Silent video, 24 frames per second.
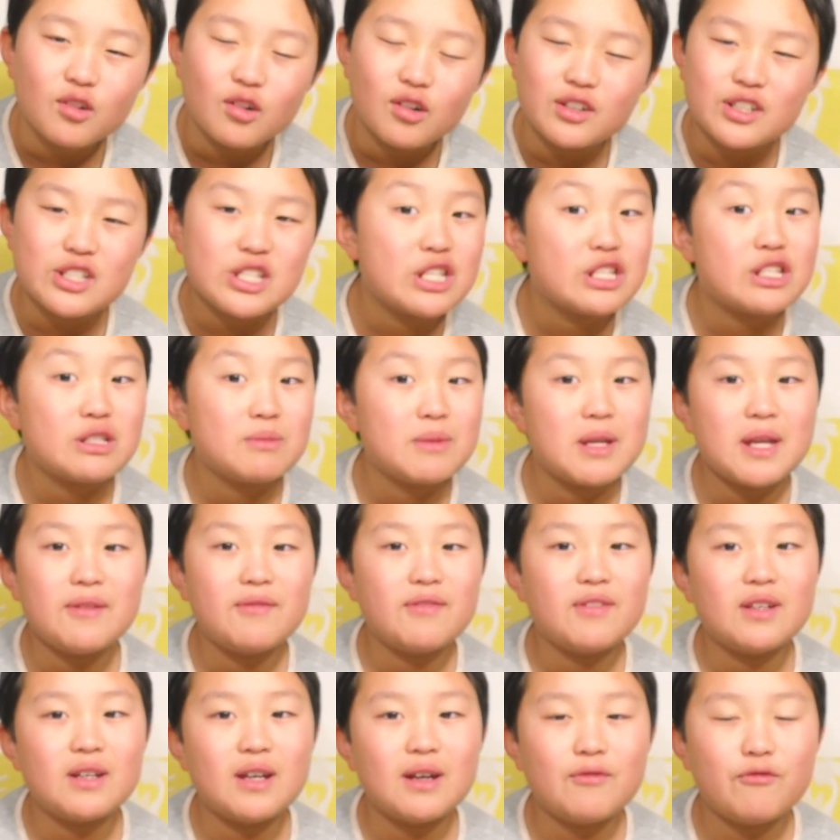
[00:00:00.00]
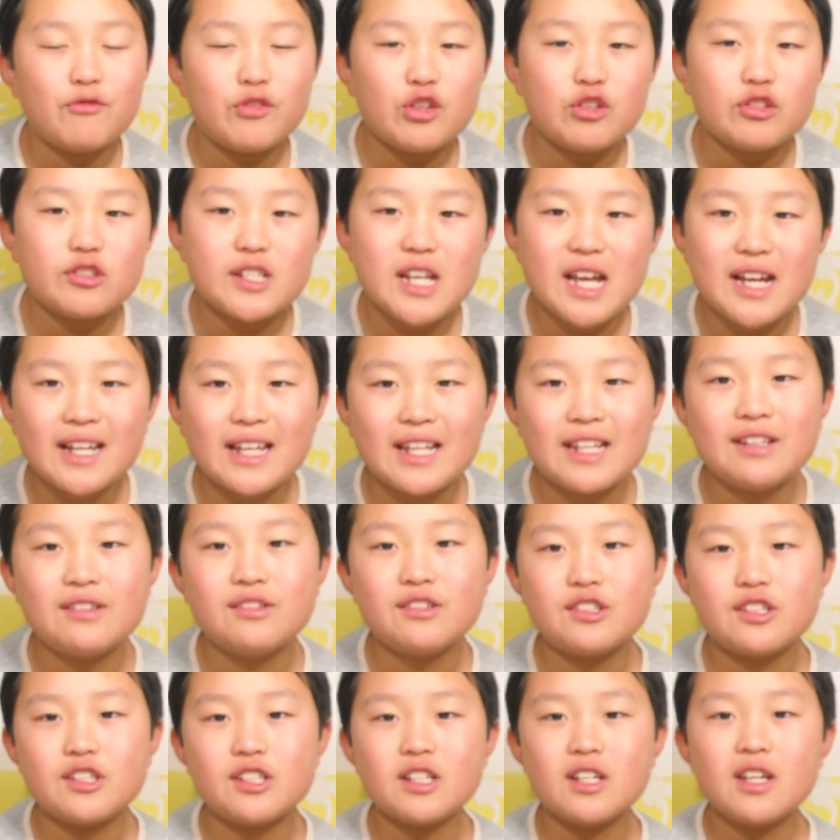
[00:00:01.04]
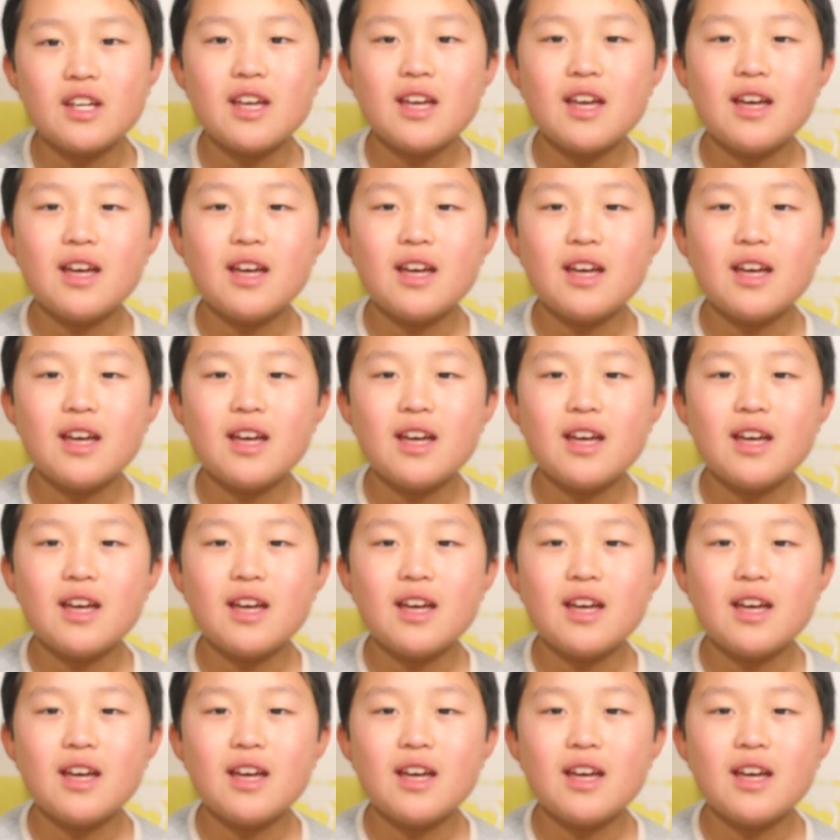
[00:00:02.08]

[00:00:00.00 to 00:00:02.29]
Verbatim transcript: or just even a few seconds,